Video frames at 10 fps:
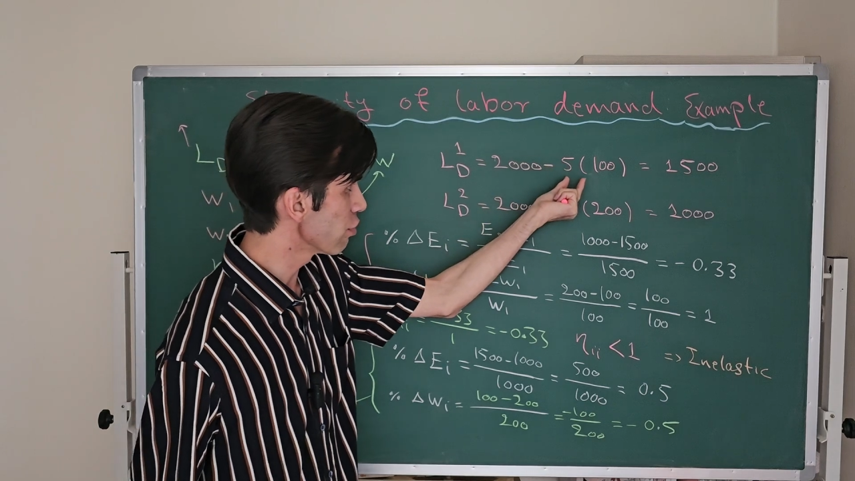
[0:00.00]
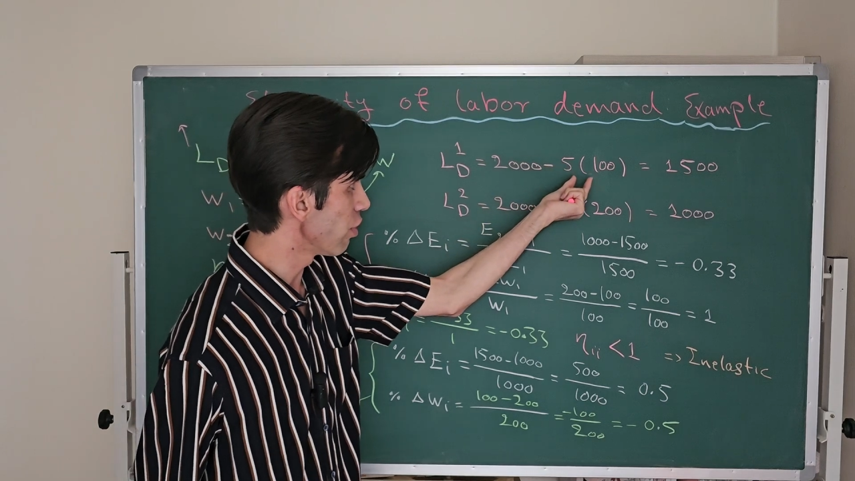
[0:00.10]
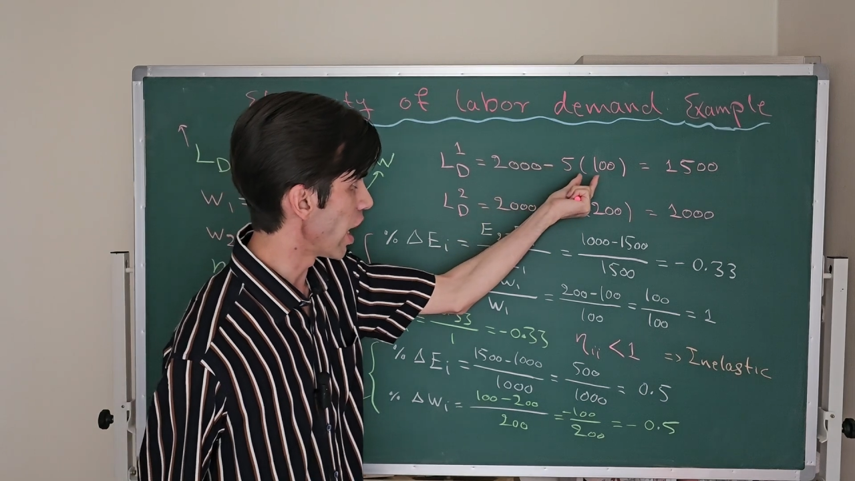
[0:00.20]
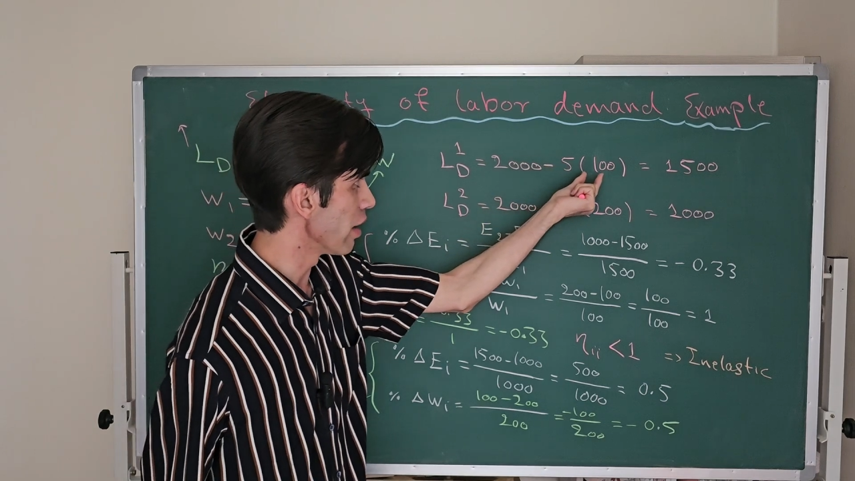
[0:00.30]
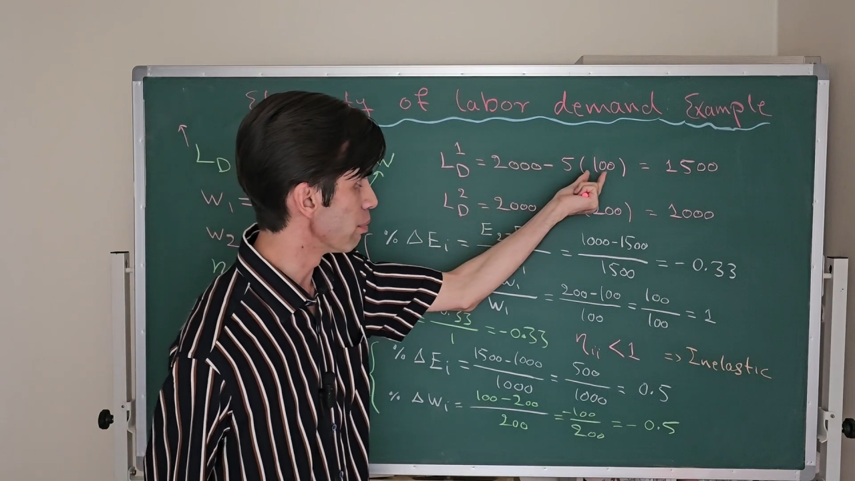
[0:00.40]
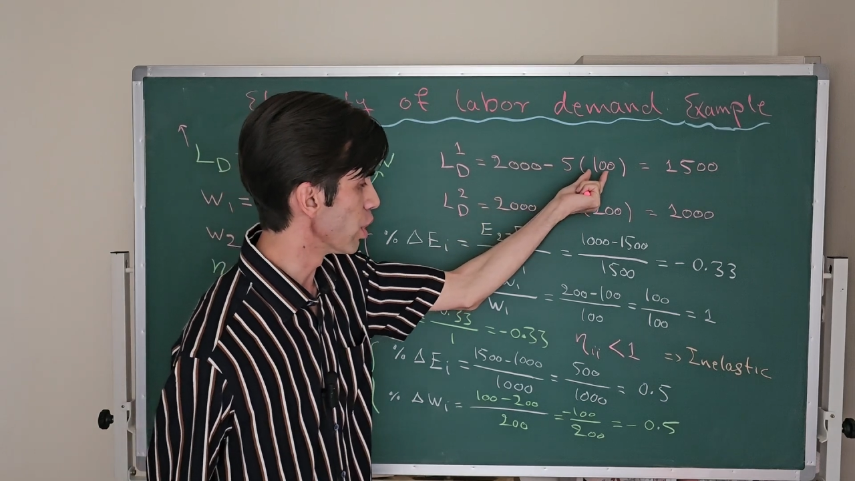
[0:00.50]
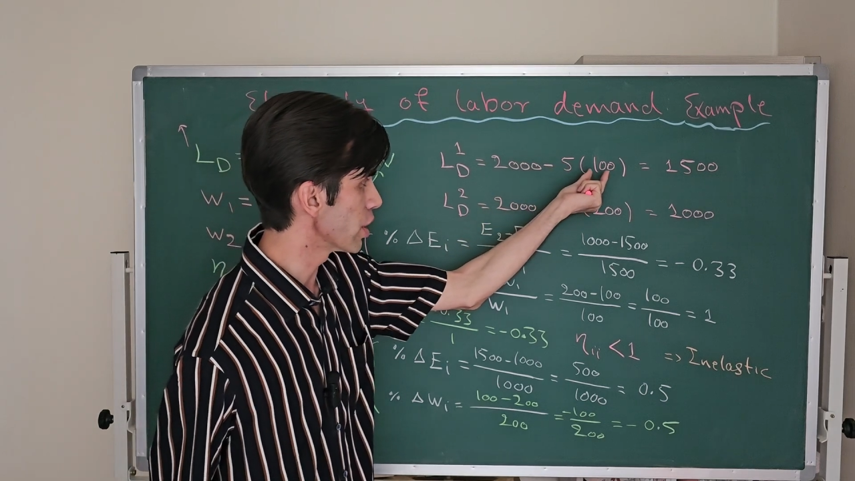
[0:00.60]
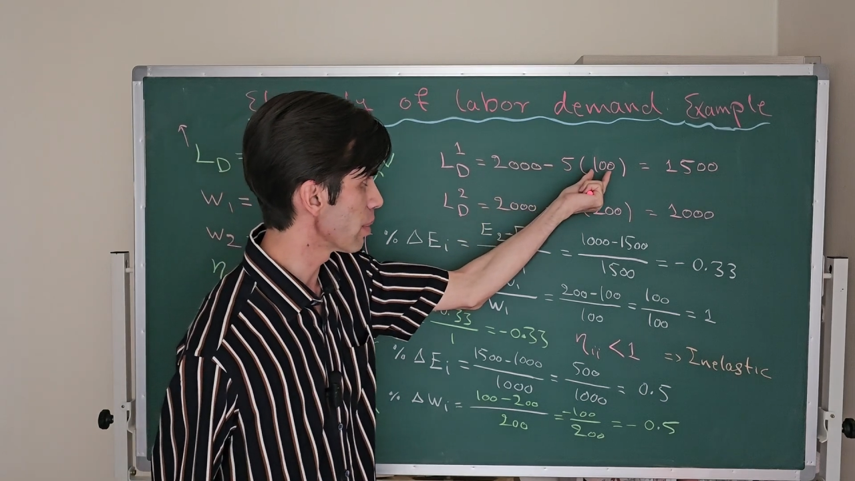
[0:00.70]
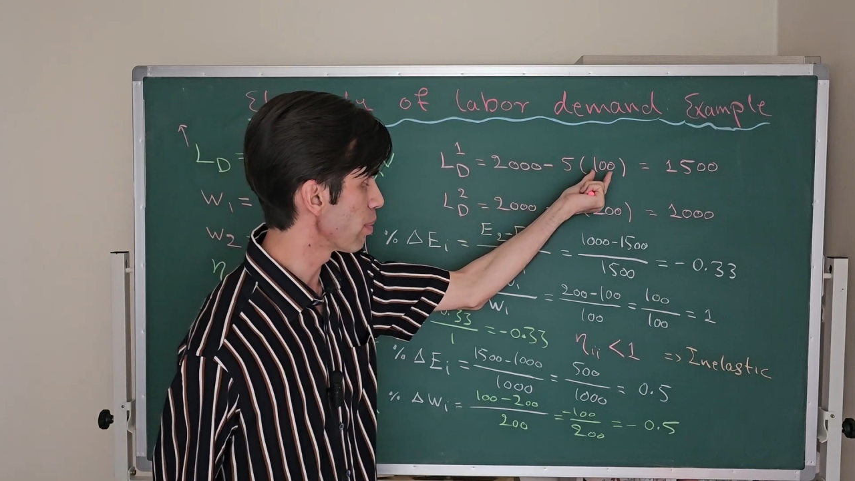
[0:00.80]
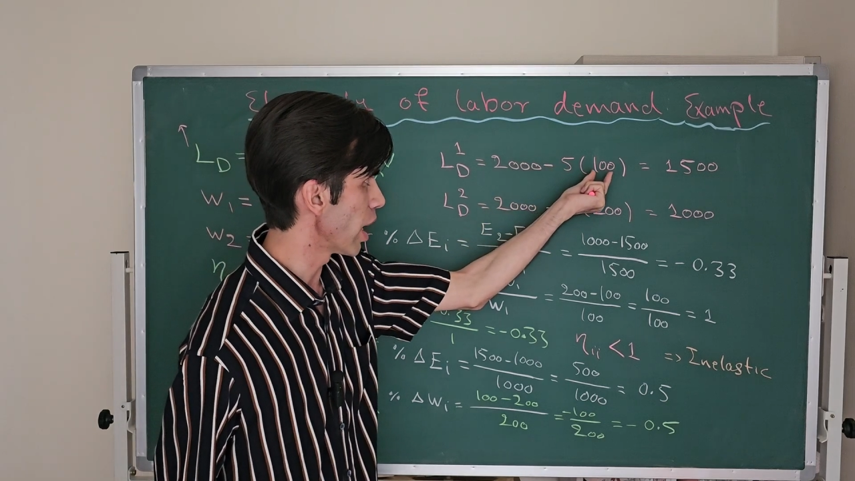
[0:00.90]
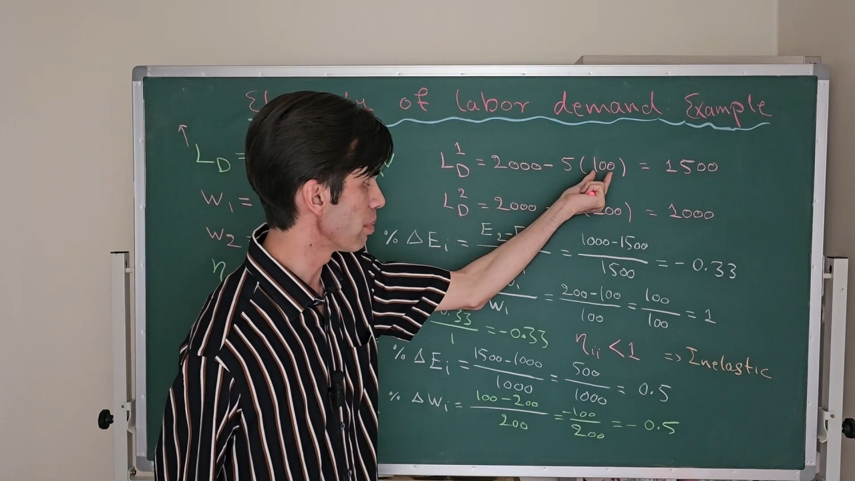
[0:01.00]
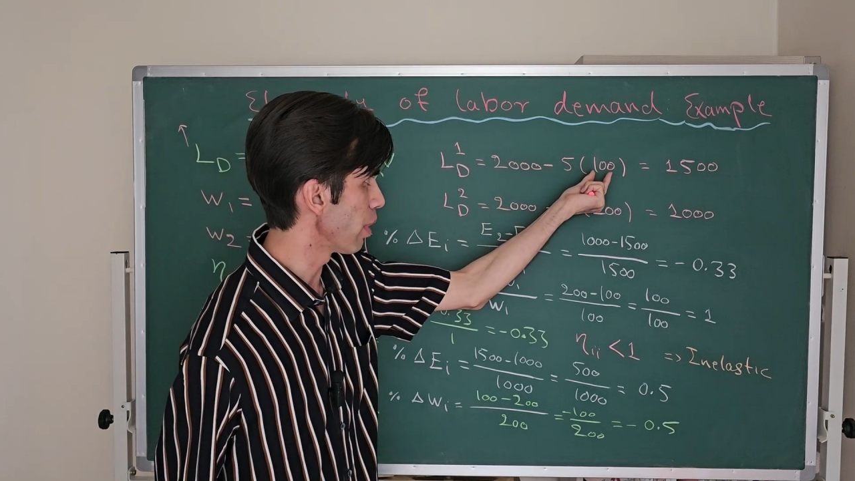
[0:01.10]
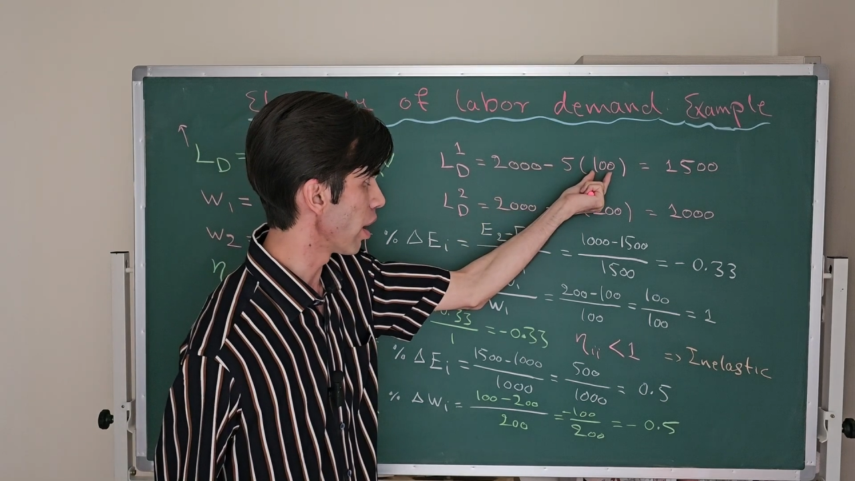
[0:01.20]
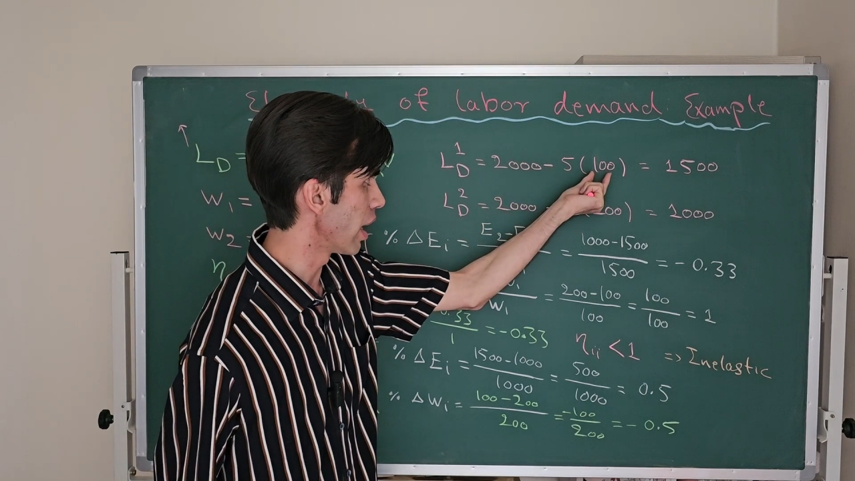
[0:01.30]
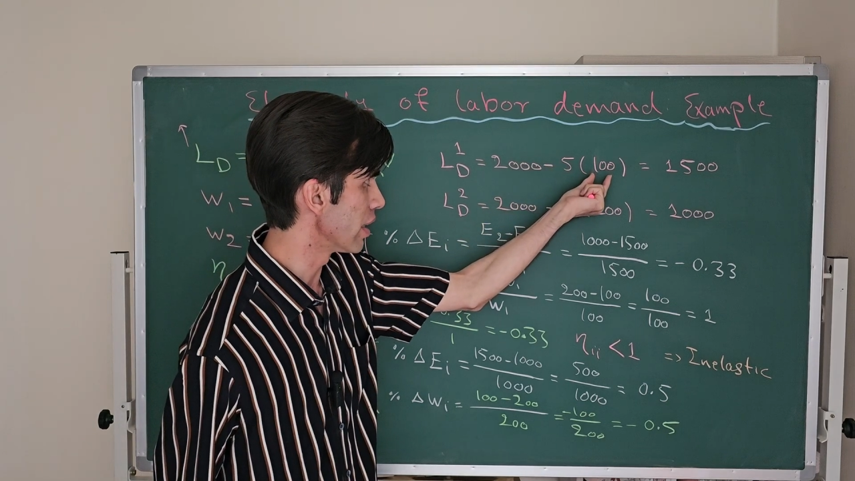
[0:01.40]
5 multiplied
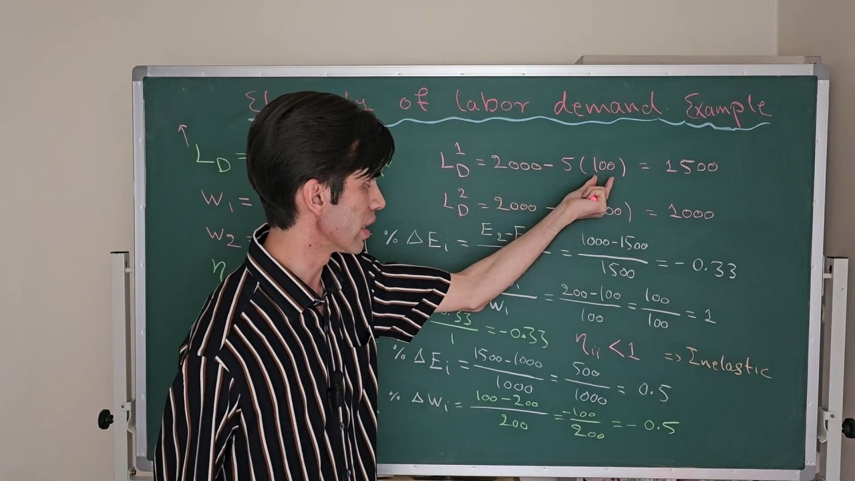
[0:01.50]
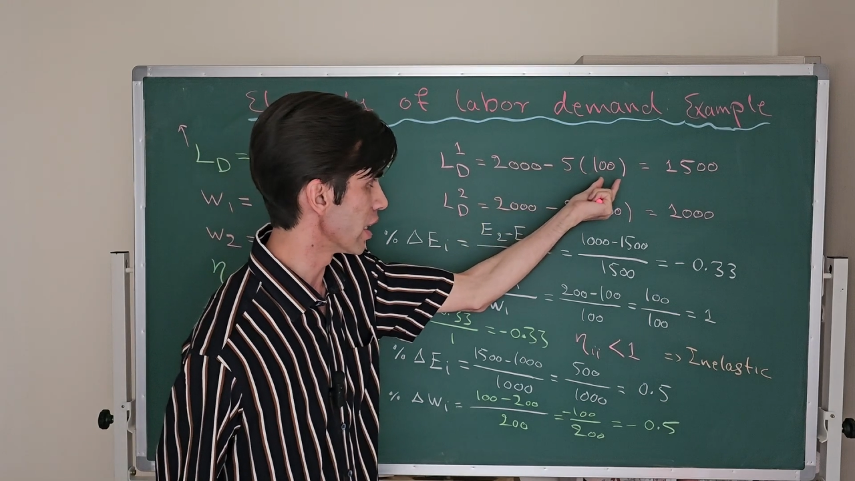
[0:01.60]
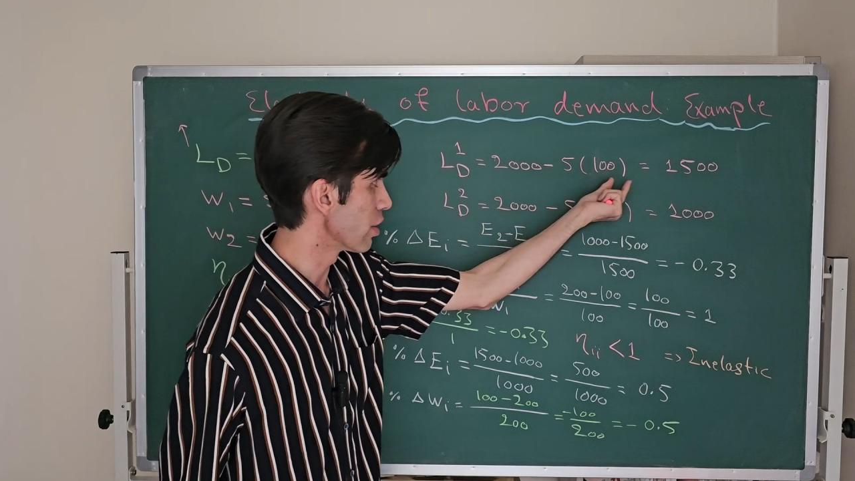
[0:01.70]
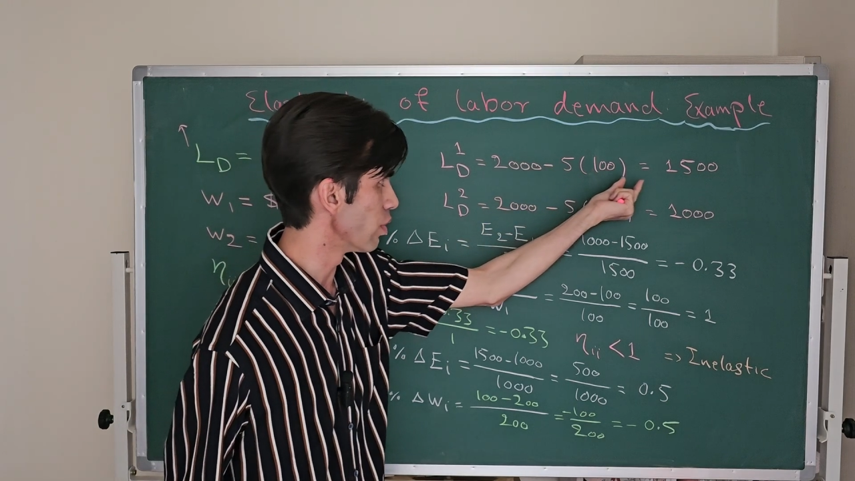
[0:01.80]
by 100